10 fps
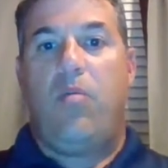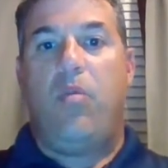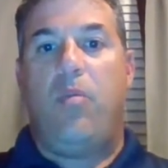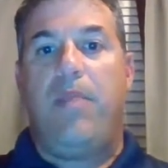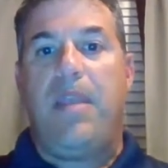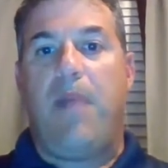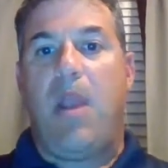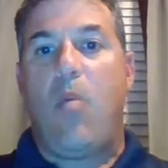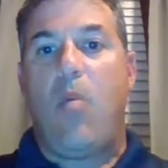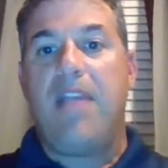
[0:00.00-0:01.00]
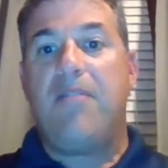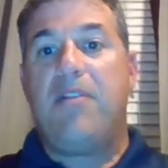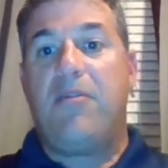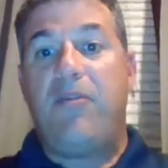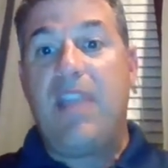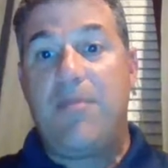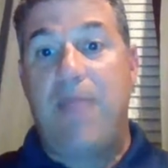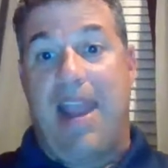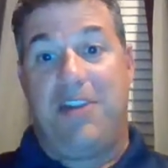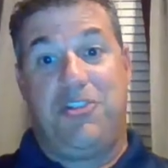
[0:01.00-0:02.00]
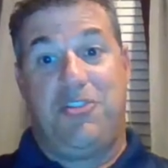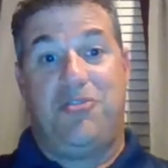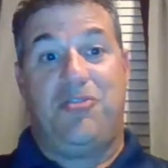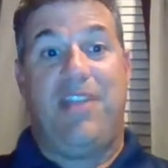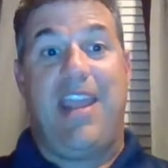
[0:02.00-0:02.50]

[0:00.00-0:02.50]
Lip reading: will be by way of your feedback journal,